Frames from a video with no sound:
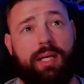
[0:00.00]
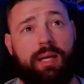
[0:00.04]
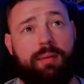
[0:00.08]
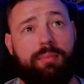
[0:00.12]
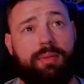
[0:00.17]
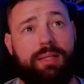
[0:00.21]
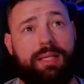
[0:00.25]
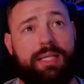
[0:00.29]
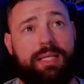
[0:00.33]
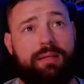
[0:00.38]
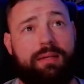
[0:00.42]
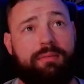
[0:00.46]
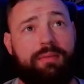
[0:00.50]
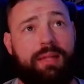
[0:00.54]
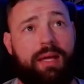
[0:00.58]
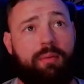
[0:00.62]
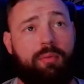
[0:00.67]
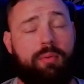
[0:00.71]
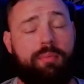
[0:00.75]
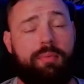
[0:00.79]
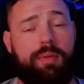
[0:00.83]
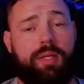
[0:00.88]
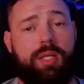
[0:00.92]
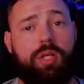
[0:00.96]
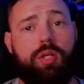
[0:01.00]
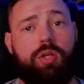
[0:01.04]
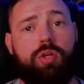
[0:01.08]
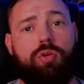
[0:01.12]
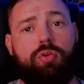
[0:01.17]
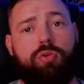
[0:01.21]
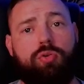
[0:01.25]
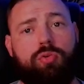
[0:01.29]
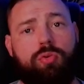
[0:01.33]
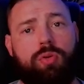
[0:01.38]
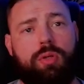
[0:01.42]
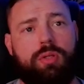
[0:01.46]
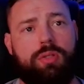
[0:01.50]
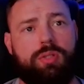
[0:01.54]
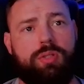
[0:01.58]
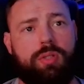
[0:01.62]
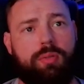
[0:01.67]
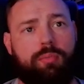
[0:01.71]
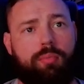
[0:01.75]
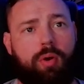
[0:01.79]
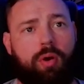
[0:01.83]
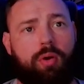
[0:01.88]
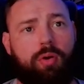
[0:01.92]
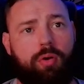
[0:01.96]
believe that would be noon
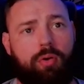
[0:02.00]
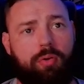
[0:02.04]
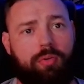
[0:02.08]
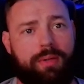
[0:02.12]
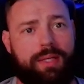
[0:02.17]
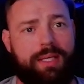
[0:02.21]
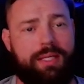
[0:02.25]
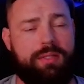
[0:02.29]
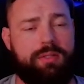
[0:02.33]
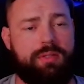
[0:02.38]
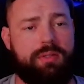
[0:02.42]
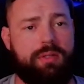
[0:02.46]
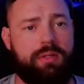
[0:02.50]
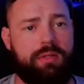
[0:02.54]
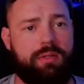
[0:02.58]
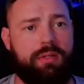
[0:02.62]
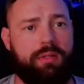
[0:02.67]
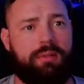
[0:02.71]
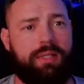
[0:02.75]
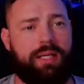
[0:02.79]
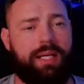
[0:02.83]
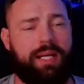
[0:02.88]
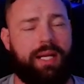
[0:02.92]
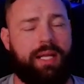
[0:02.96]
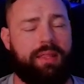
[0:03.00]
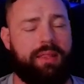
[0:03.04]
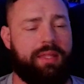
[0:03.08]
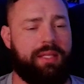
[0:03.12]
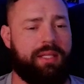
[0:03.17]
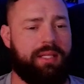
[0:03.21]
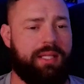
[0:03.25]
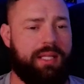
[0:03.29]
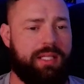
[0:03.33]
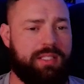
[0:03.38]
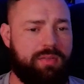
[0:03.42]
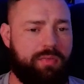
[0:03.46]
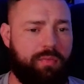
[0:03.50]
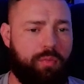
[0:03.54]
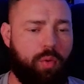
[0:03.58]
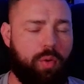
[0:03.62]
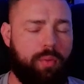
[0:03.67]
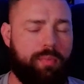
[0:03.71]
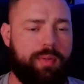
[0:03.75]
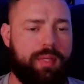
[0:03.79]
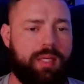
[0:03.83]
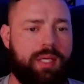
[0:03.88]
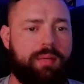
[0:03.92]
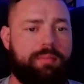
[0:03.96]
tomorrow Eastern, and I think that's
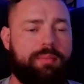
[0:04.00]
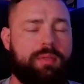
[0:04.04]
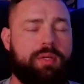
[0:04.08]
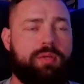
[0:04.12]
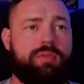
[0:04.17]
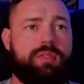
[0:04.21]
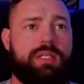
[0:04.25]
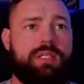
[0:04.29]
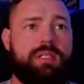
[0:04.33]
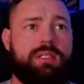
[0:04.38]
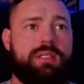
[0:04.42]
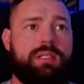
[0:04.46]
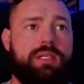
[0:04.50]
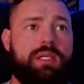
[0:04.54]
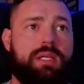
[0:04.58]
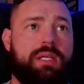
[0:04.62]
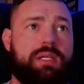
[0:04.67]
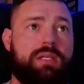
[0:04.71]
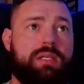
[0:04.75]
4 p.m. UTC.